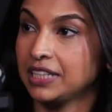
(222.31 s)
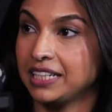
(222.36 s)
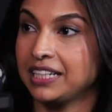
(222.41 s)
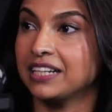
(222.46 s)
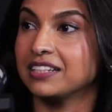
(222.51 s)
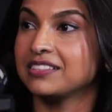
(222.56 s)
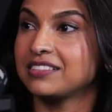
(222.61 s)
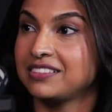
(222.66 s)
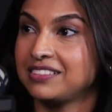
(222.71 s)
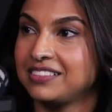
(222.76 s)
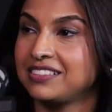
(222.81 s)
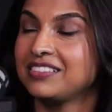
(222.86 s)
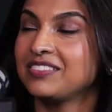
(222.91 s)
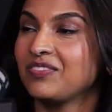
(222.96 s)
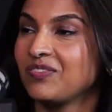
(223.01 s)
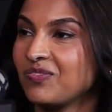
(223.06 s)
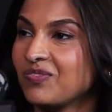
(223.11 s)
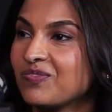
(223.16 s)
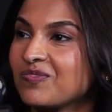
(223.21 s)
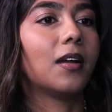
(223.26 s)
And then I
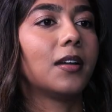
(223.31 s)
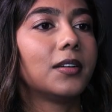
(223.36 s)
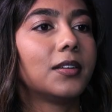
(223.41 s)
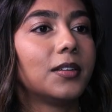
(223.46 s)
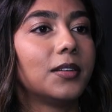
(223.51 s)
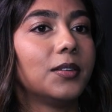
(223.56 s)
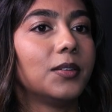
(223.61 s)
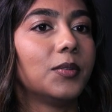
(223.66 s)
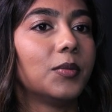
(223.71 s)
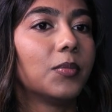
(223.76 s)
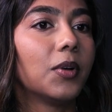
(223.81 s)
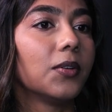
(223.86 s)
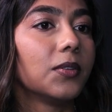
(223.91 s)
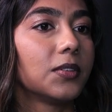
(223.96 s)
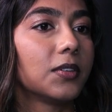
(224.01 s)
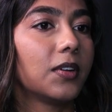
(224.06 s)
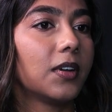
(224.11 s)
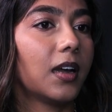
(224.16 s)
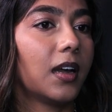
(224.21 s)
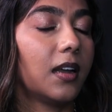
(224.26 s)
went on to do a
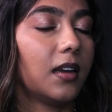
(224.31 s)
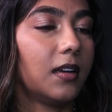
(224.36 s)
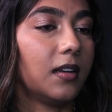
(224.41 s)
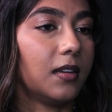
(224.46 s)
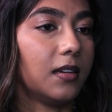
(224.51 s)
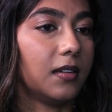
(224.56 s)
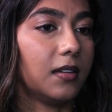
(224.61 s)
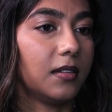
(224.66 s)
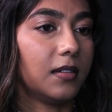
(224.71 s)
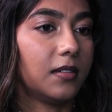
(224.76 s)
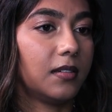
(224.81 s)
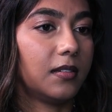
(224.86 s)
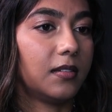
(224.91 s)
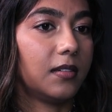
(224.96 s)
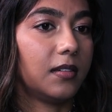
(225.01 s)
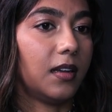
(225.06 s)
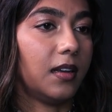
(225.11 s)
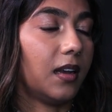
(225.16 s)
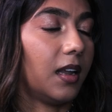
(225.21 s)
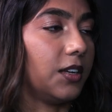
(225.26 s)
postgrad in
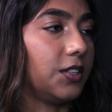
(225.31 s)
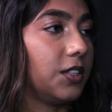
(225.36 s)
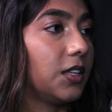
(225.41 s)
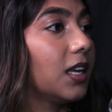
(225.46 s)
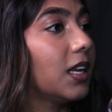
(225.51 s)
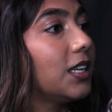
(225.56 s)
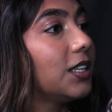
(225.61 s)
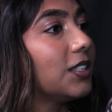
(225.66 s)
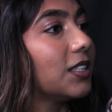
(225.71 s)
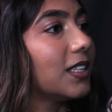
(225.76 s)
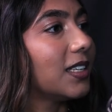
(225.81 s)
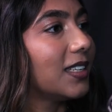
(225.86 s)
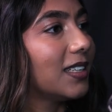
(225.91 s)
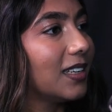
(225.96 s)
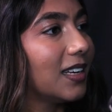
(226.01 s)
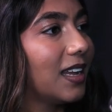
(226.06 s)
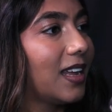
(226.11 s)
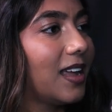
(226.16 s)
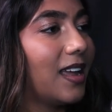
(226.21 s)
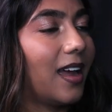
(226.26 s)

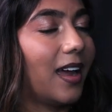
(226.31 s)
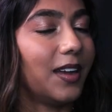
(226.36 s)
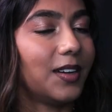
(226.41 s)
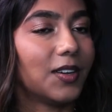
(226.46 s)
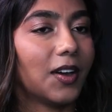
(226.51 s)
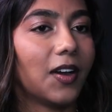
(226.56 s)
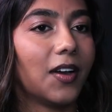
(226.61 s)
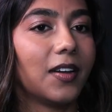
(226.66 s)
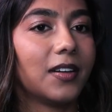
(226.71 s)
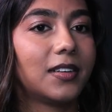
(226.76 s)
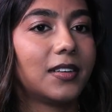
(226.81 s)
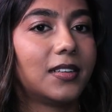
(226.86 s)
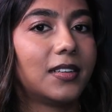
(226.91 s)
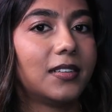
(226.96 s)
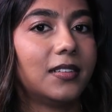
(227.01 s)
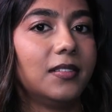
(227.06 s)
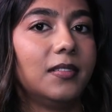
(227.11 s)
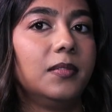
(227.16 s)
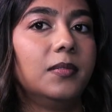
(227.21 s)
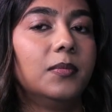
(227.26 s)
education. I taught